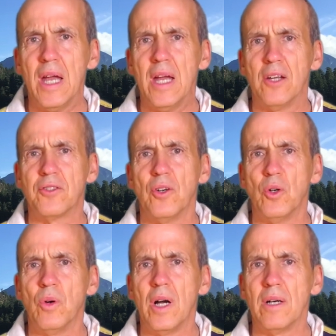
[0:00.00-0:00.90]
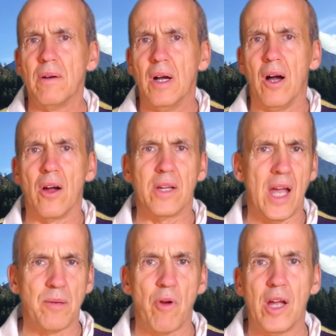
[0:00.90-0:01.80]
So our
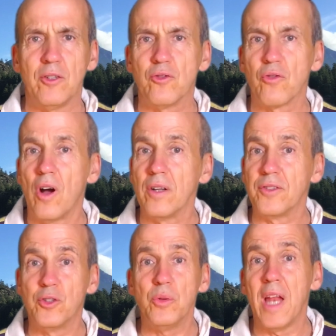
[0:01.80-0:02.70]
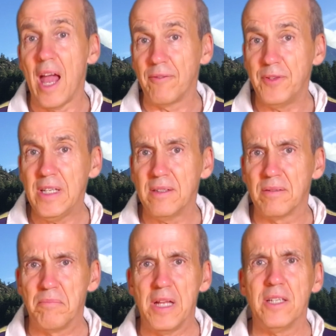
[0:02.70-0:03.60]
catamaran draws 2.5 feet.
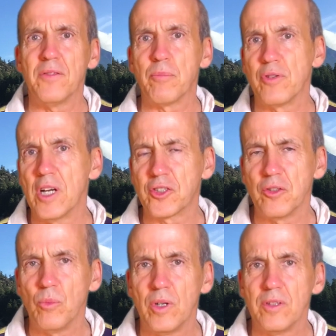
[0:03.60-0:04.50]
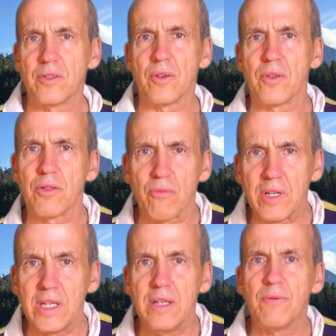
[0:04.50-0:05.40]
Many of the production ones are
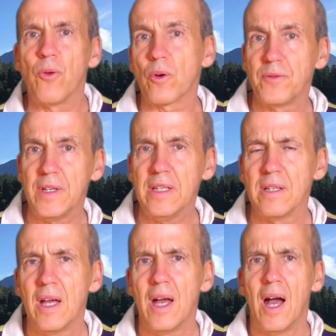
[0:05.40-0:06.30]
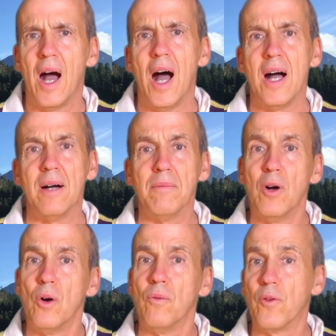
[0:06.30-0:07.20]
3-4 feet,
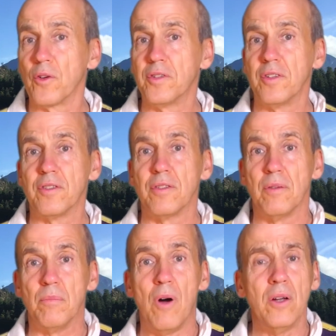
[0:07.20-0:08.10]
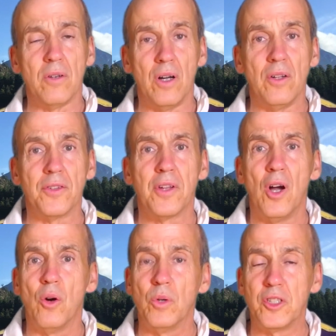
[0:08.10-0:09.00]
versus monohulls,
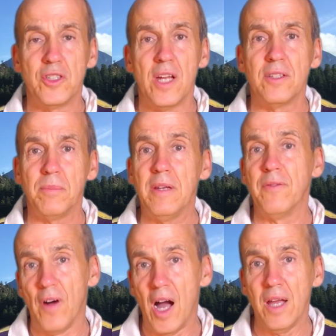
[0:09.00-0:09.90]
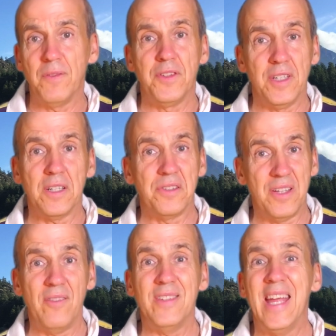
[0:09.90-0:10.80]
which tend to be 5, 6,
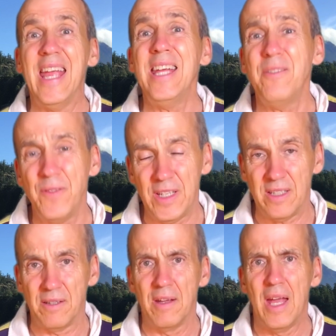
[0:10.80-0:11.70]
7, 8 feet.